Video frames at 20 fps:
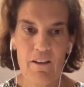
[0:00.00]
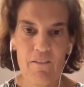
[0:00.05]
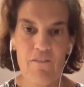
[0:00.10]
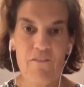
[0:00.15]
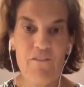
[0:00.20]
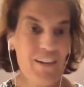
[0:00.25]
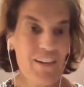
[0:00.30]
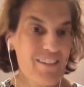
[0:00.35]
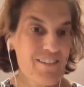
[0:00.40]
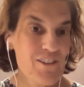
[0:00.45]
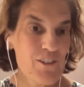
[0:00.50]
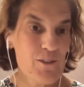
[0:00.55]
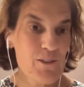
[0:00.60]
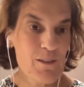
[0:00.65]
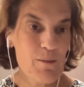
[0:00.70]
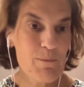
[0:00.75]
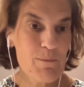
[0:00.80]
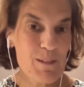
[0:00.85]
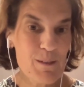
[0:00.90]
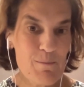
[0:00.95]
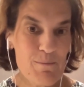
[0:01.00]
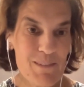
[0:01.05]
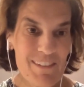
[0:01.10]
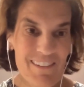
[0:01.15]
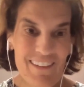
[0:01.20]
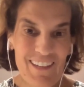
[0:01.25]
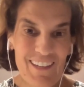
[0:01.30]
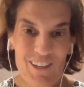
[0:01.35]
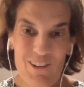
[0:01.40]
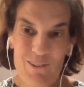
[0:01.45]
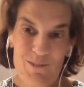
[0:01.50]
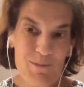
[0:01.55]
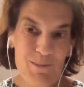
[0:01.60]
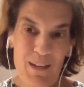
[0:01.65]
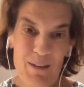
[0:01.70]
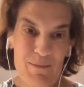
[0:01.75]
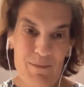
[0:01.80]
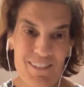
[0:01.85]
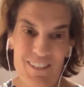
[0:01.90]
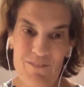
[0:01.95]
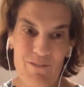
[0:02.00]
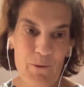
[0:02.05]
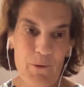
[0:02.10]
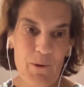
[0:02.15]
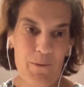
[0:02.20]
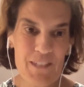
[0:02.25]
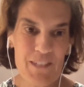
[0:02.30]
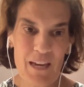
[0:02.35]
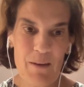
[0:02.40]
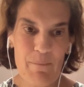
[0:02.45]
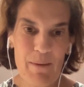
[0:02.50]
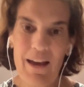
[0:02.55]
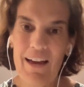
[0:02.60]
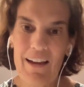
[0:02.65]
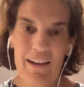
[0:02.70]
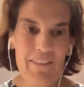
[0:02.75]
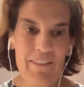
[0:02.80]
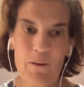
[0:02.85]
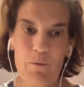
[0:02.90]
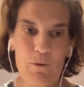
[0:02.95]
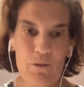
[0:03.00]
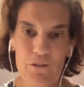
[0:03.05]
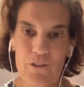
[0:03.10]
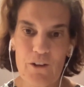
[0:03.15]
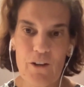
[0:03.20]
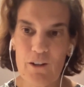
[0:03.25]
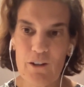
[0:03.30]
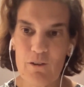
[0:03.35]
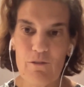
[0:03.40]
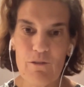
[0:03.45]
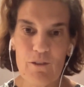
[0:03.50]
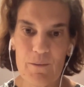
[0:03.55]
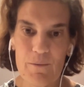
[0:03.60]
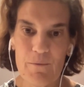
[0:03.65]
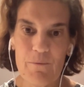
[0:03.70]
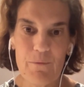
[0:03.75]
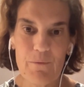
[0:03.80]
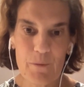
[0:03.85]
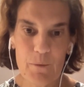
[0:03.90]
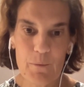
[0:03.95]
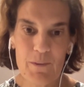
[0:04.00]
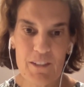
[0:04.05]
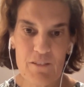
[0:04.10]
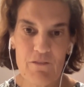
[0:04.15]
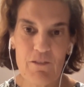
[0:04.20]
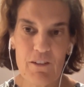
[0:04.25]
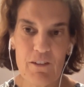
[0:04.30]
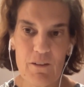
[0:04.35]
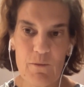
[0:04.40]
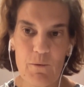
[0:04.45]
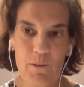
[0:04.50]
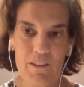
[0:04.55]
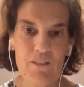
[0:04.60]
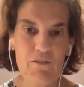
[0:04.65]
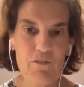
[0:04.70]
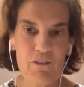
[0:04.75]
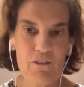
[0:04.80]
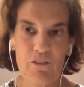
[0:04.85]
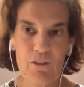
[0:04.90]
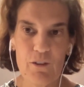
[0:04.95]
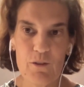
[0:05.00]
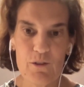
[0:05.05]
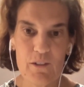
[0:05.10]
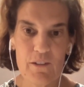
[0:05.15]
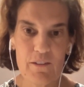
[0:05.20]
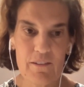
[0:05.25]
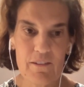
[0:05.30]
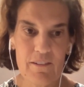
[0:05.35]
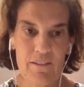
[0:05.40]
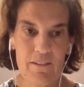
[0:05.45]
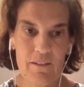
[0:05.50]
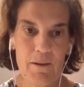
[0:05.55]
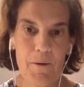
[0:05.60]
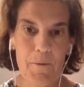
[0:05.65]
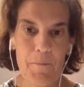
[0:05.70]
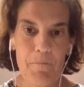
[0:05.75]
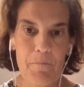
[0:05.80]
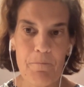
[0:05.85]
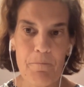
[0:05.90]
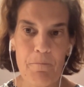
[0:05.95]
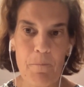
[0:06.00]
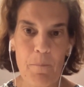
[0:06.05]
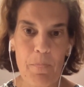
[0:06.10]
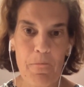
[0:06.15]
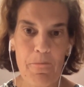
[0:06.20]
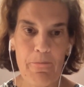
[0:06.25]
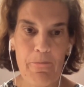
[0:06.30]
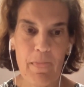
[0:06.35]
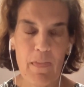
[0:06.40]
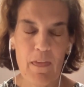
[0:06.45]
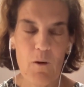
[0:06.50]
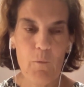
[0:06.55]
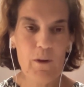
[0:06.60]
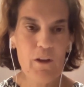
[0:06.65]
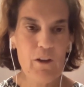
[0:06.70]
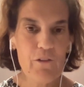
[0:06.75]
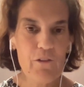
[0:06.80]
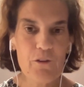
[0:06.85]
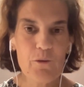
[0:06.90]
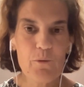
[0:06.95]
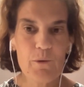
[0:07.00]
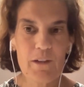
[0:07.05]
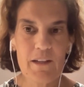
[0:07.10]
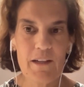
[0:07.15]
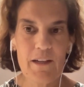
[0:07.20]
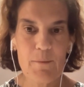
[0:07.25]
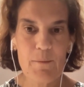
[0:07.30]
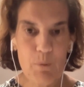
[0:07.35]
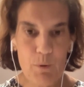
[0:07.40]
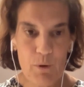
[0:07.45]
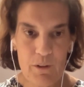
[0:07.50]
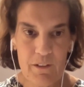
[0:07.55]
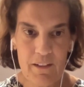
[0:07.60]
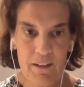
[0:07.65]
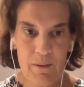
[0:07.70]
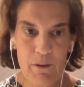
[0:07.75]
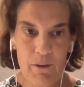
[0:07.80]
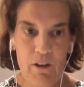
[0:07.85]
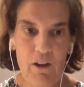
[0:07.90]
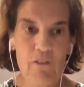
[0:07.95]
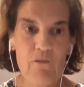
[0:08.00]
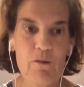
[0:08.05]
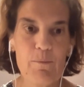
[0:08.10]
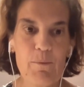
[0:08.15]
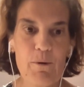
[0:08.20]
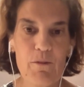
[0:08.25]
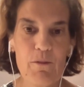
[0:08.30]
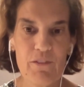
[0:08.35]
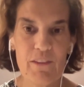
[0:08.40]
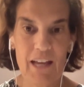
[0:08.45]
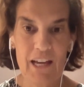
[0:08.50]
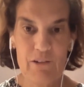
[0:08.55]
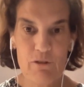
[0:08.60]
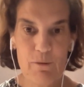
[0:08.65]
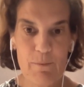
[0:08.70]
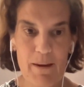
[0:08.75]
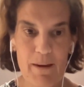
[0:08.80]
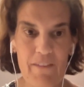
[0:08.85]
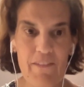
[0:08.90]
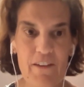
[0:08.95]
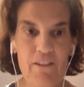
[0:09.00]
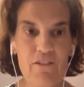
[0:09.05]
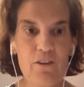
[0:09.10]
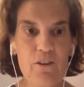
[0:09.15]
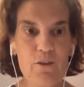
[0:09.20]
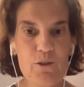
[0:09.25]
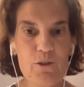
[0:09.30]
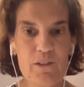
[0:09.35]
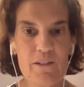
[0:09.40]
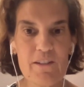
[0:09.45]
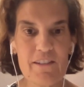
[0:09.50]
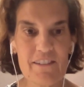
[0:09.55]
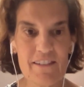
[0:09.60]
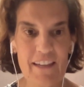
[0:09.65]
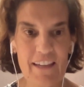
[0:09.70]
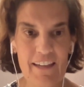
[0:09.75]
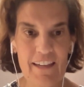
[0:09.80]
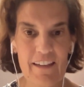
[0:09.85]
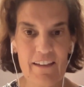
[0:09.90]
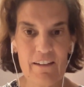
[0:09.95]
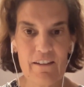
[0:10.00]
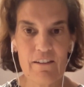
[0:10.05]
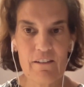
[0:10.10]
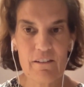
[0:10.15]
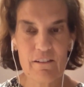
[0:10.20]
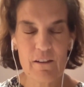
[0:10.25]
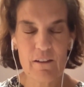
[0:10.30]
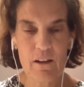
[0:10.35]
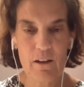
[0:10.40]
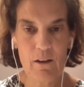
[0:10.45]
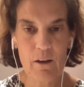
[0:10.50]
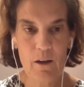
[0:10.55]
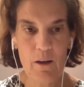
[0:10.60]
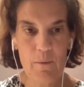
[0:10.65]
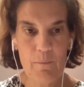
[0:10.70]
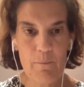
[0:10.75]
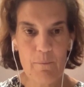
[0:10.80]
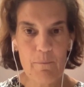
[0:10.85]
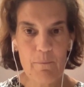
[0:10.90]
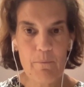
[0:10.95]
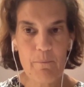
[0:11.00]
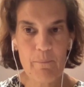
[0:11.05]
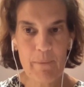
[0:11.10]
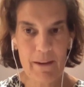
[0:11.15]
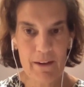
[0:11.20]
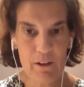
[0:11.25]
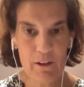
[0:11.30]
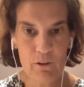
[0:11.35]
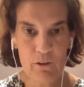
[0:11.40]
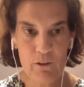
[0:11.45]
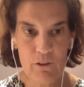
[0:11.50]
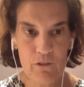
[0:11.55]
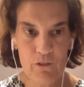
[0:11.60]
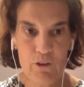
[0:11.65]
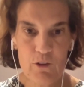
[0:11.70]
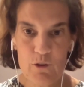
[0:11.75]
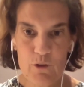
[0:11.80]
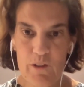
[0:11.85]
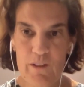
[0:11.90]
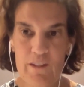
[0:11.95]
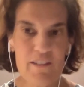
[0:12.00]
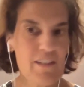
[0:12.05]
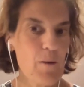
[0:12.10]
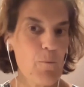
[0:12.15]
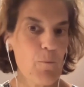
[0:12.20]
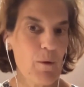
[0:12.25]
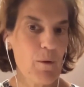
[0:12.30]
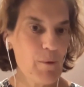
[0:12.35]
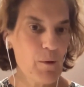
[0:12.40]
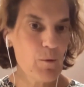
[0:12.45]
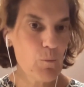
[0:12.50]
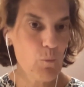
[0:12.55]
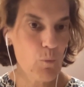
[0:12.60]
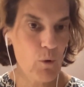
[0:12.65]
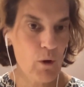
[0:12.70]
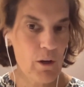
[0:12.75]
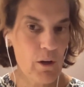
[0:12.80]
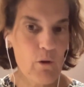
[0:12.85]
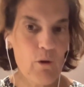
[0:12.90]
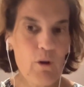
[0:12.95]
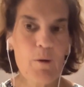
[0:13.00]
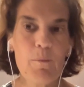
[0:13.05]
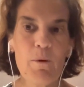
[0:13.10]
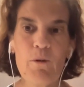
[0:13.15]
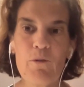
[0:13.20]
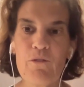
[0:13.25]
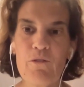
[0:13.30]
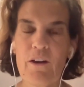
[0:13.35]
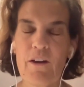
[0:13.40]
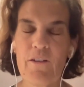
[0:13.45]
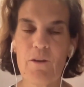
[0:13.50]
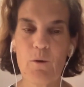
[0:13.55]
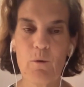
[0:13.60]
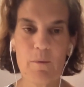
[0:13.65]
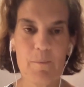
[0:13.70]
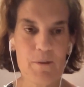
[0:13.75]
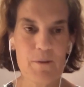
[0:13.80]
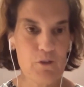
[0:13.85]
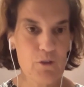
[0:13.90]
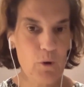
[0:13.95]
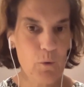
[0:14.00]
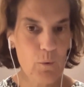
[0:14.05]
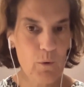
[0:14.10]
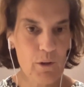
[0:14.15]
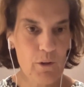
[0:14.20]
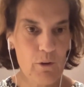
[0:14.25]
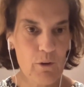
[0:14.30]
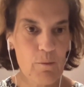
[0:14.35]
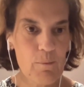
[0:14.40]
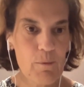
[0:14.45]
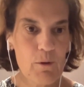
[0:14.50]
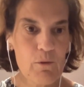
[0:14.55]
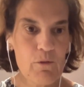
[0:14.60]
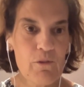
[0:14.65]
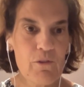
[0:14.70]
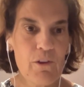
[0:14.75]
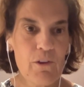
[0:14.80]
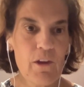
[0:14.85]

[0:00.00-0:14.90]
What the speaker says: fixed those symptoms. And then, sometimes different ones come back and then we'll start over with different solutions. We also, importantly, we offer both naturopathic solutions and medical solutions. Some women want hormones, other women don't want hormones.